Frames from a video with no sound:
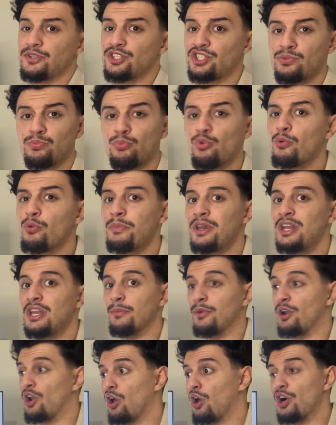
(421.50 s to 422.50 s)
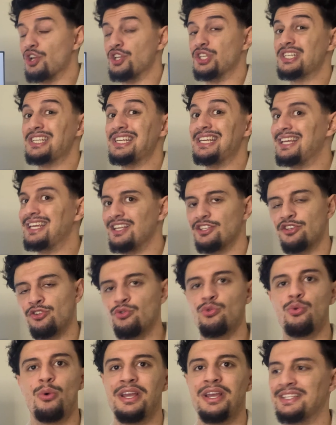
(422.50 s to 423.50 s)
small, medium, and large
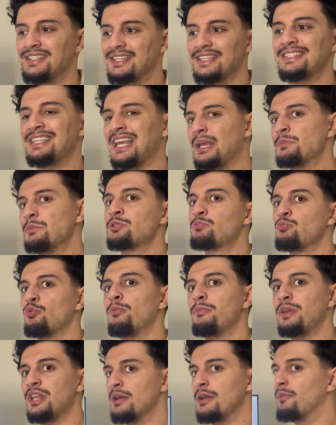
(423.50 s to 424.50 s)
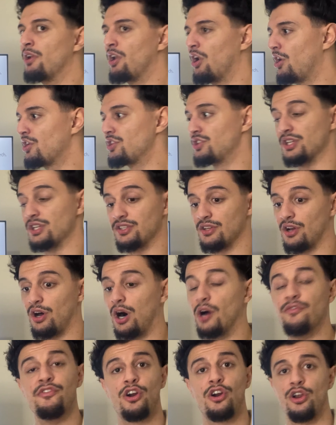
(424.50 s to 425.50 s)
isn't always the same small, medium, and large as
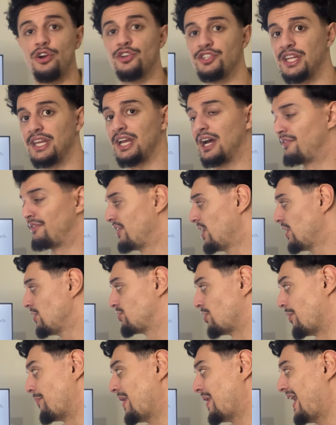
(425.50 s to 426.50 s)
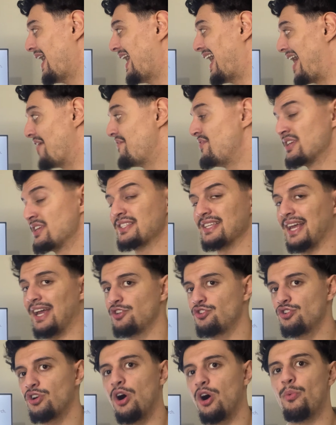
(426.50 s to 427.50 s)
other clothes that you have. So having a
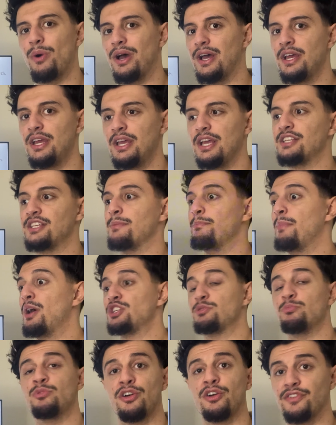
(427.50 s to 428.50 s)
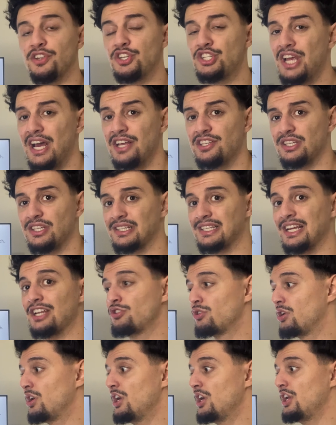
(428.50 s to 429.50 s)
size chart where it's a measurement of the chest,
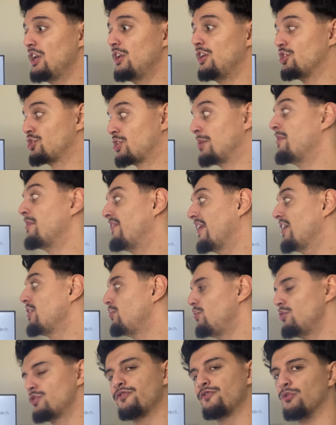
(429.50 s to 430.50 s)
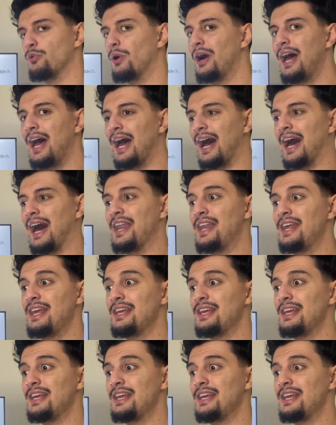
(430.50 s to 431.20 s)
etc., is going to be very useful. And